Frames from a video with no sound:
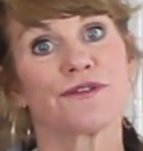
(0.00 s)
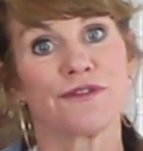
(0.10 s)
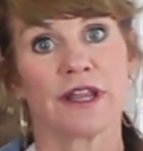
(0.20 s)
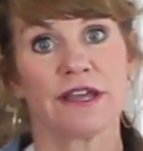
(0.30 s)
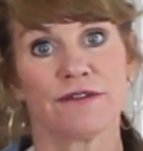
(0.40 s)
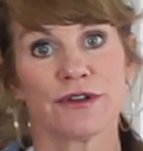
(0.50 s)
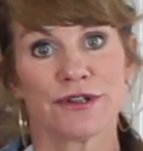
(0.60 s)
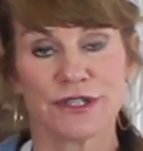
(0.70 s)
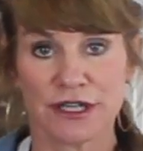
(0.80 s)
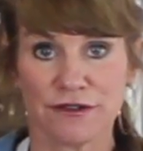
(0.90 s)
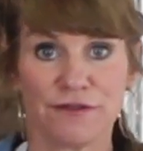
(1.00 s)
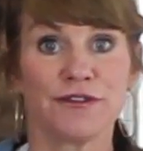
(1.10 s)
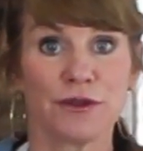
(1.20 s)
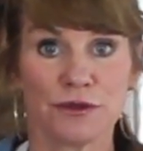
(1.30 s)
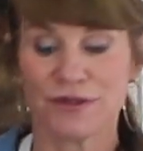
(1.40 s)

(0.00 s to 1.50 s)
flavors infuse